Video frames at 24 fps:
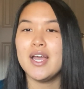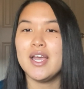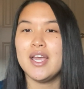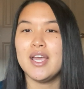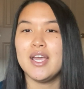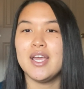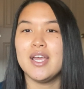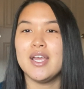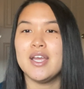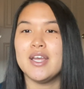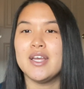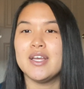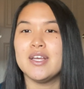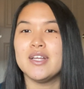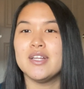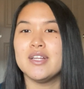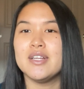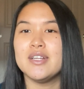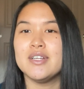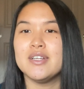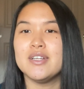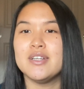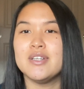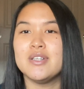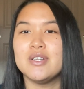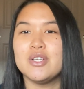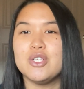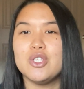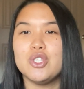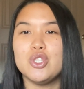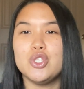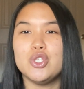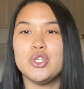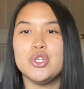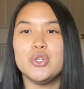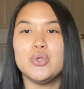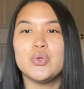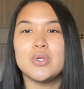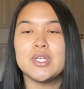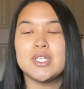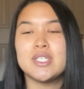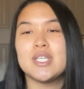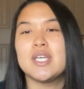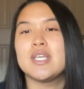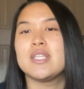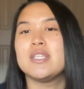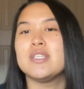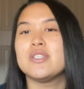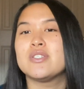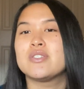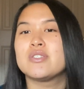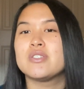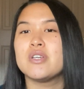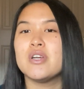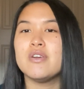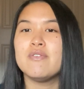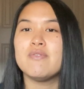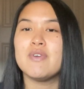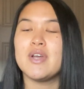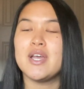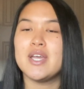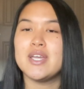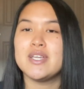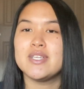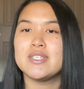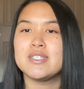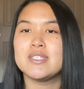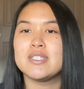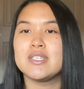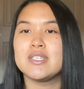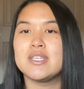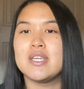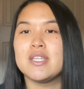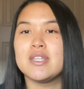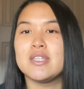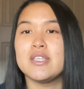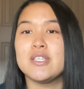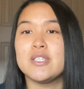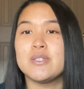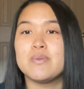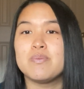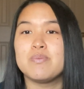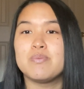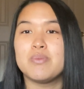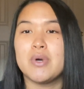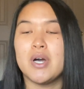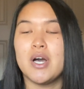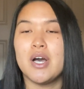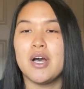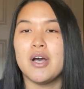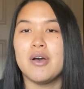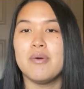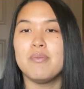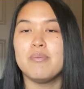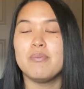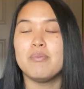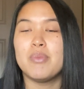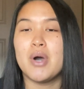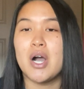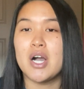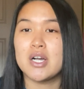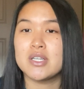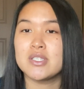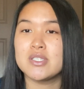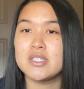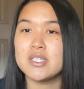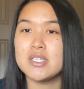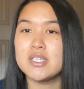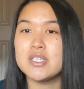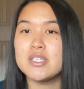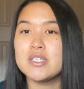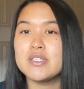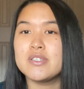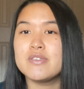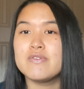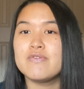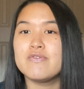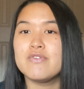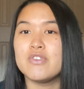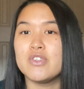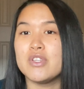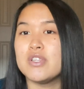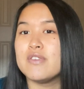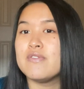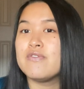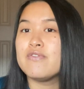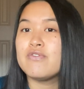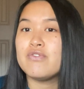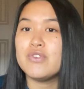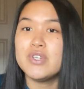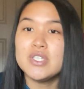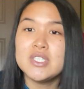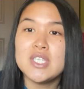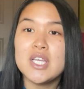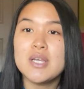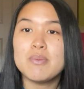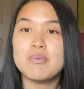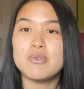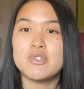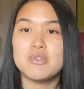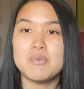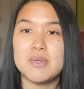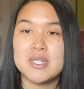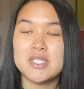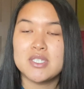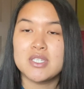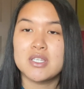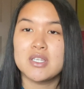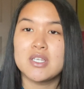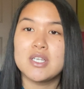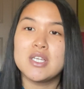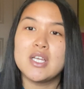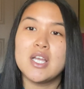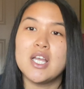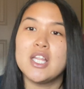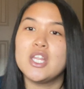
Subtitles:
and you can take these surveys to get these boxes full of free samples basically.